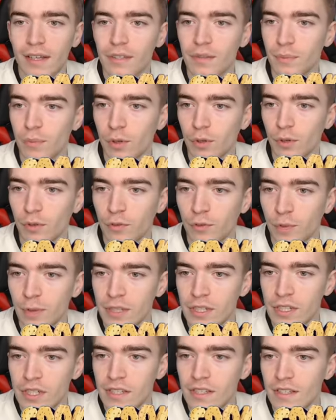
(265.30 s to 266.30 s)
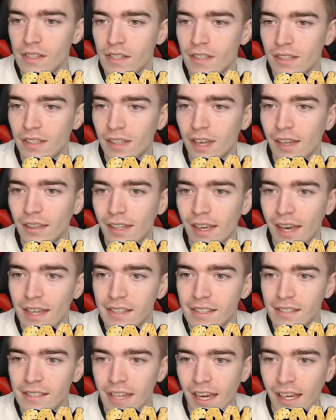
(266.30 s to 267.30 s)
and move, which is slightly
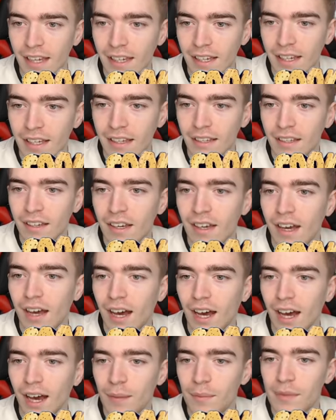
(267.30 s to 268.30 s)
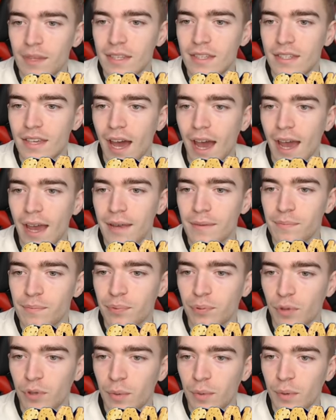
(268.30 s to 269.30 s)
entertaining. Um, this guy
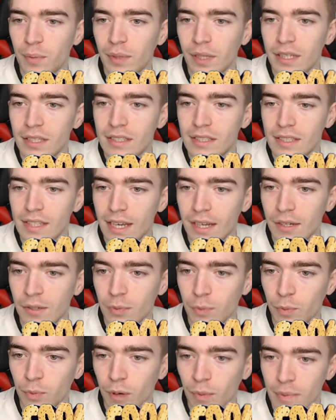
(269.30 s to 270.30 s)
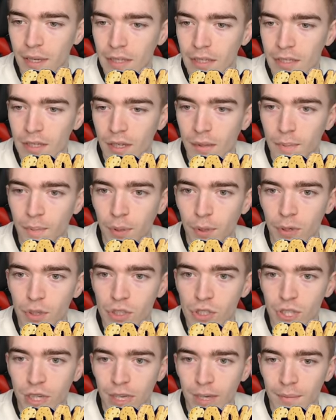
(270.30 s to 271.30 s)
probably didn't want me to
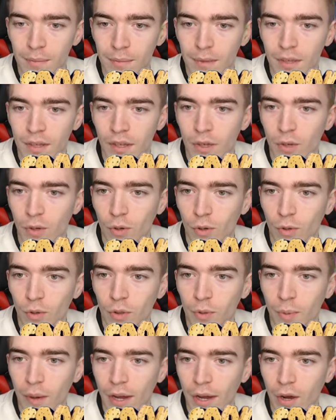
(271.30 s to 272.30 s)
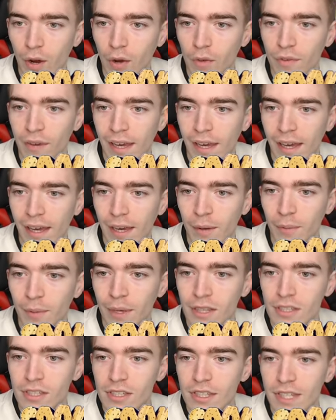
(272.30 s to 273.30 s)
push him all the way over here.
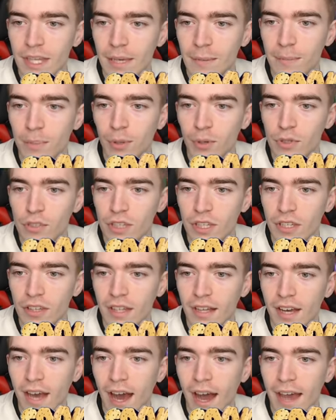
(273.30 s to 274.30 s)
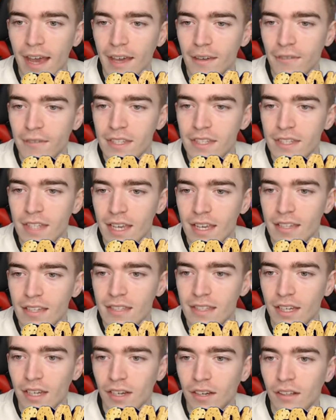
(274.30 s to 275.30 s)
We can just keep pushing the guy. If he stays
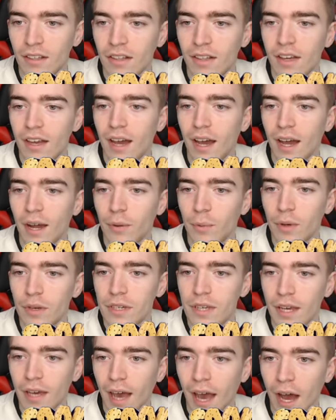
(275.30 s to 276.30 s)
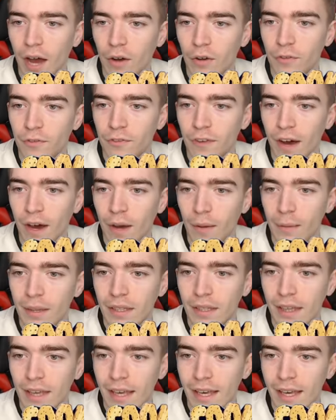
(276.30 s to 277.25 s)
still, I wonder how far we can